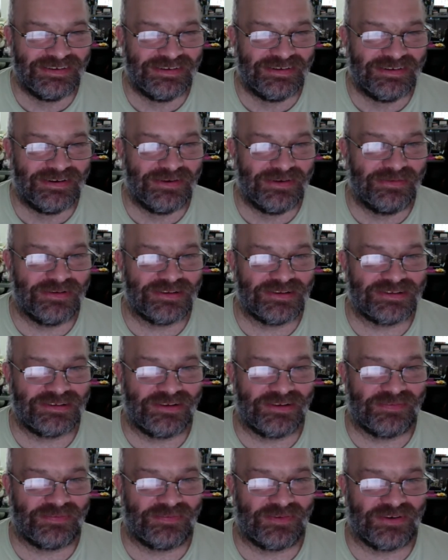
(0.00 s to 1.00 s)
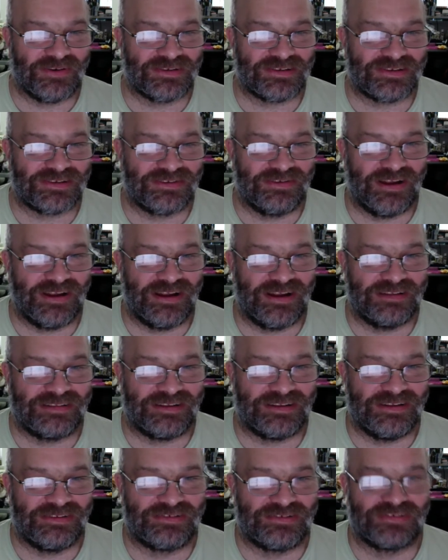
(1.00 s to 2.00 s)
Who was your first grade
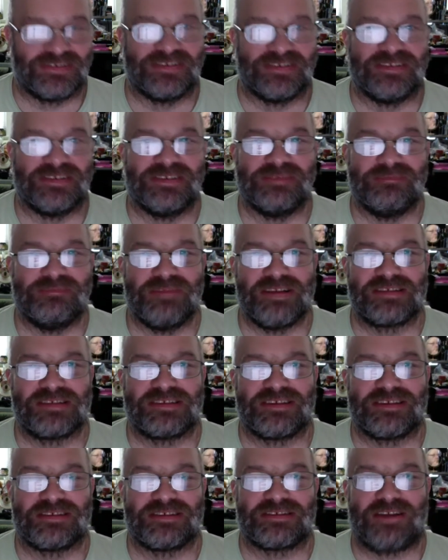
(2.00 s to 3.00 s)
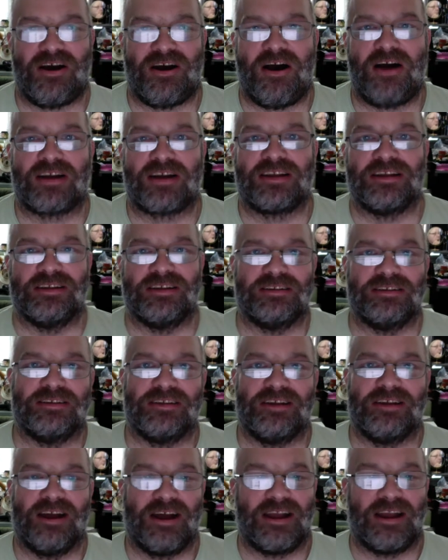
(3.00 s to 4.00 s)
teacher? Missus Hawkin.
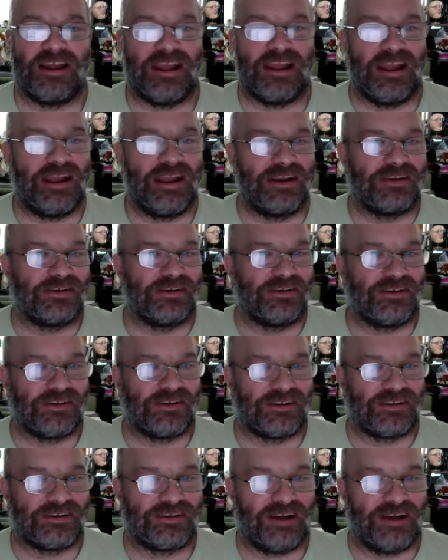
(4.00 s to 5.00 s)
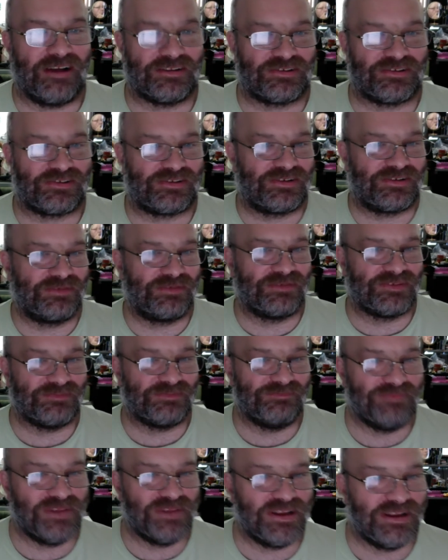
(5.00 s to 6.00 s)
I hated her. God, she was
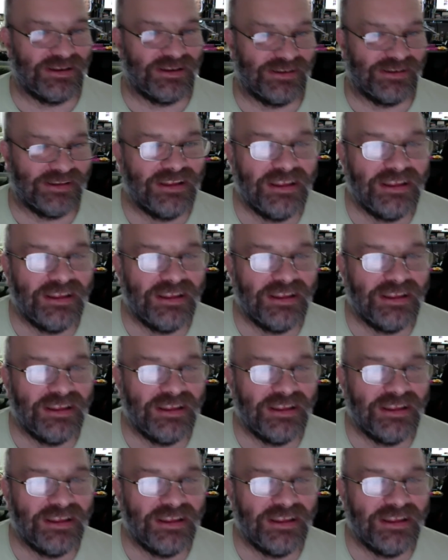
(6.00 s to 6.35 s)
mean.